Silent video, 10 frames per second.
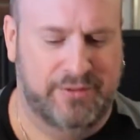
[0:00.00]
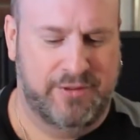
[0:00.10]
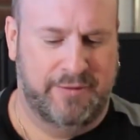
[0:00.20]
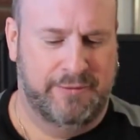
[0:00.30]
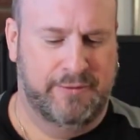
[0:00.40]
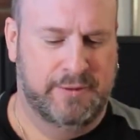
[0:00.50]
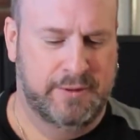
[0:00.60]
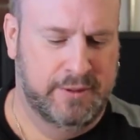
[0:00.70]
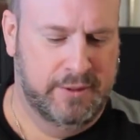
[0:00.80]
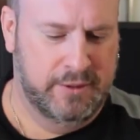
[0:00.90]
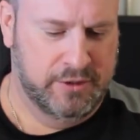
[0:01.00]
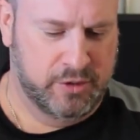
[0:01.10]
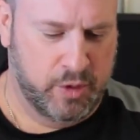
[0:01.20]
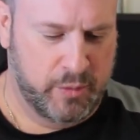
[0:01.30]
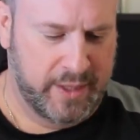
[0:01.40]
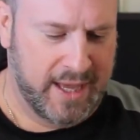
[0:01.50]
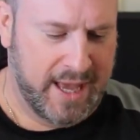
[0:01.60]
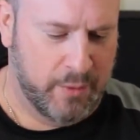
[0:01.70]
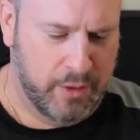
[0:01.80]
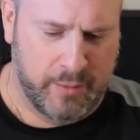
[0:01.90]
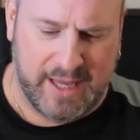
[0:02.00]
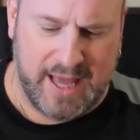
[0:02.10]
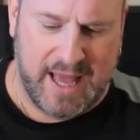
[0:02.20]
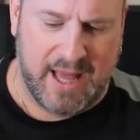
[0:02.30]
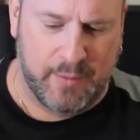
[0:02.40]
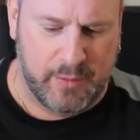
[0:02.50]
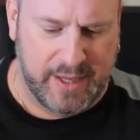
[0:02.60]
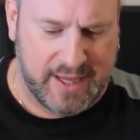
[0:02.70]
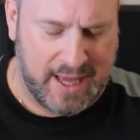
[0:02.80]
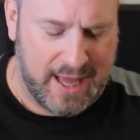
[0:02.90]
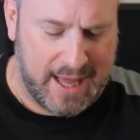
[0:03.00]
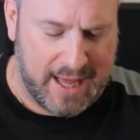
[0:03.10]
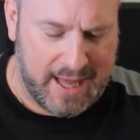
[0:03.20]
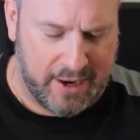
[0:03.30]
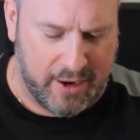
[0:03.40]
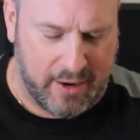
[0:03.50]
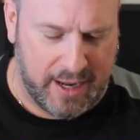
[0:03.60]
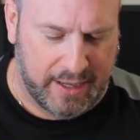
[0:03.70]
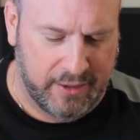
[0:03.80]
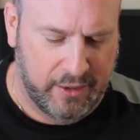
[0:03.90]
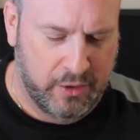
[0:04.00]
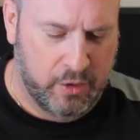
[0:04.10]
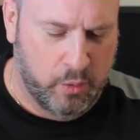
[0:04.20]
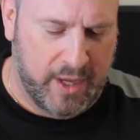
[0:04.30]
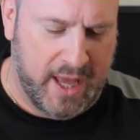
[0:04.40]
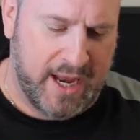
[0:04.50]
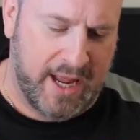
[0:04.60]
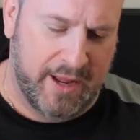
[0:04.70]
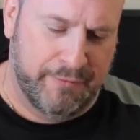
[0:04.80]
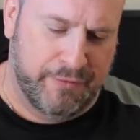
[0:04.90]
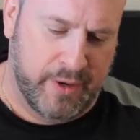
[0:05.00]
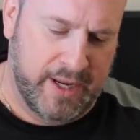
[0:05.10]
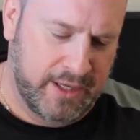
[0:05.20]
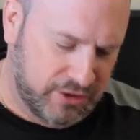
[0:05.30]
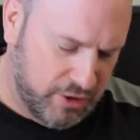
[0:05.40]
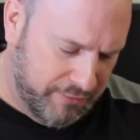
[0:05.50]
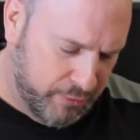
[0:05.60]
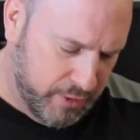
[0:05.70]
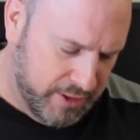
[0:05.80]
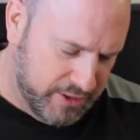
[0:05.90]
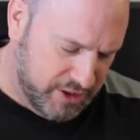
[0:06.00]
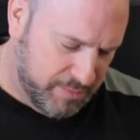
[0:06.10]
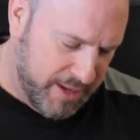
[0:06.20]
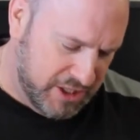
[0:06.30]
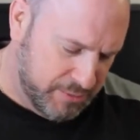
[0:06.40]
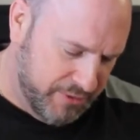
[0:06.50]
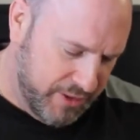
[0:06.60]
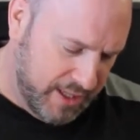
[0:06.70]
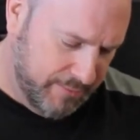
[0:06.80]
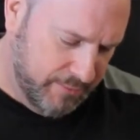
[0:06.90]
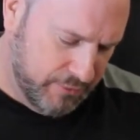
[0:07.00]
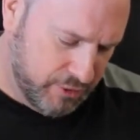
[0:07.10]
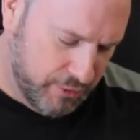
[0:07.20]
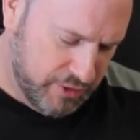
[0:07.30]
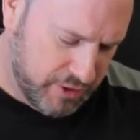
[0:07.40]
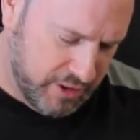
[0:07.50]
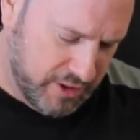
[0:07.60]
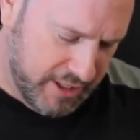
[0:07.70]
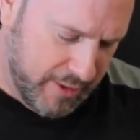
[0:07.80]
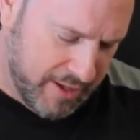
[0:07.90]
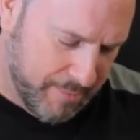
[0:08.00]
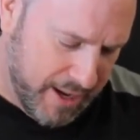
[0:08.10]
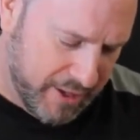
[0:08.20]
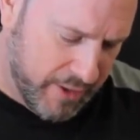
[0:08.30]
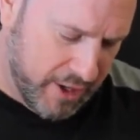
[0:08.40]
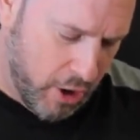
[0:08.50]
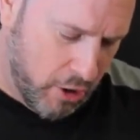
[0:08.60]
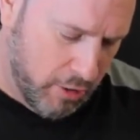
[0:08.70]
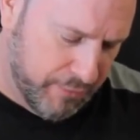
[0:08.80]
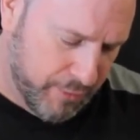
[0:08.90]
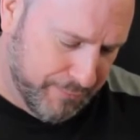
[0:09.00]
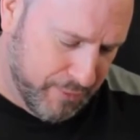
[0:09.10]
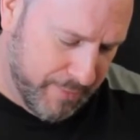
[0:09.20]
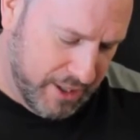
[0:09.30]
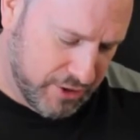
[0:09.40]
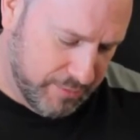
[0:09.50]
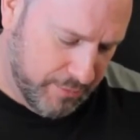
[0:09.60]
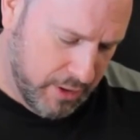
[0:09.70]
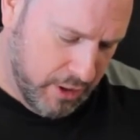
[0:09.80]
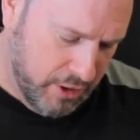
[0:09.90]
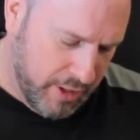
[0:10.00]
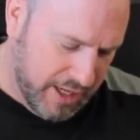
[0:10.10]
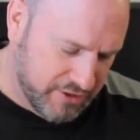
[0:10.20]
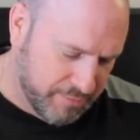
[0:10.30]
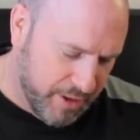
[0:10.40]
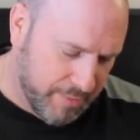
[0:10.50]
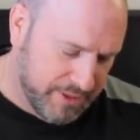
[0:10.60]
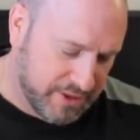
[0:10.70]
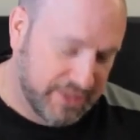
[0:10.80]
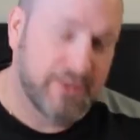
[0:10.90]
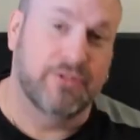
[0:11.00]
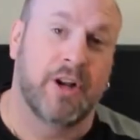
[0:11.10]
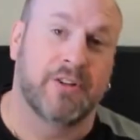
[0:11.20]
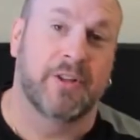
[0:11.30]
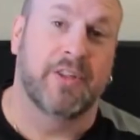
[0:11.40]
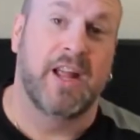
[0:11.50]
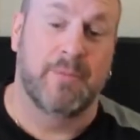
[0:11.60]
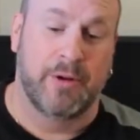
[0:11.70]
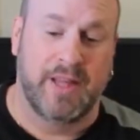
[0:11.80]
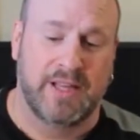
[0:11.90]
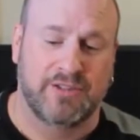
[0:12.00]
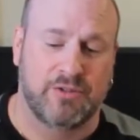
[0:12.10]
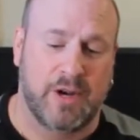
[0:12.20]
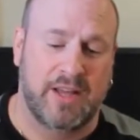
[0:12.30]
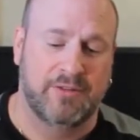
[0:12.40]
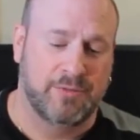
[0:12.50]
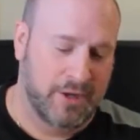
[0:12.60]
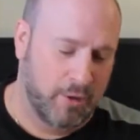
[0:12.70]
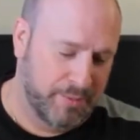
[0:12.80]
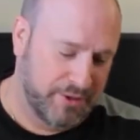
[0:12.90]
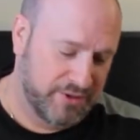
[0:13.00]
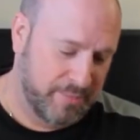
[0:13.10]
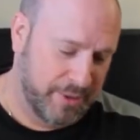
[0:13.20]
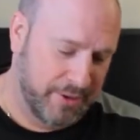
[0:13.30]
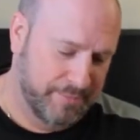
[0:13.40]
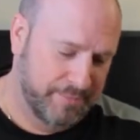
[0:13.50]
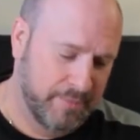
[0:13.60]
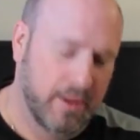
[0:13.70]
this stuff. So what do we got? What do we got? What do we got? All right. We got a free software disk management thing. So this is going to tell you how to migrate all of your information. You guys have probably seen this on, look at the camera on Kingston Drives, trying to open this up here.